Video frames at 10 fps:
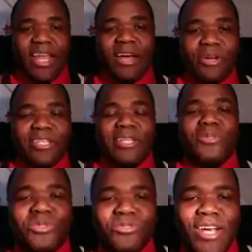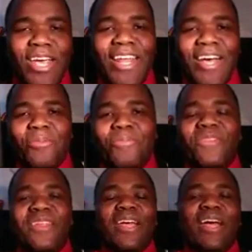like what I'm doing right now.
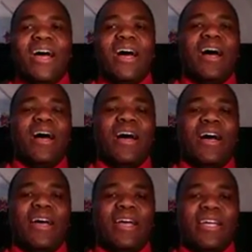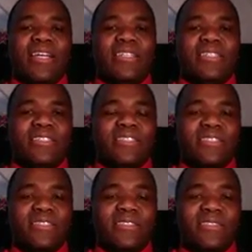And
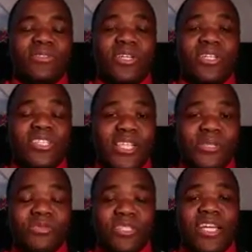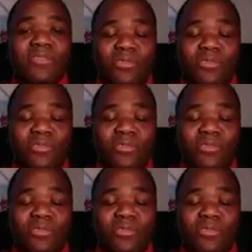you can literally use that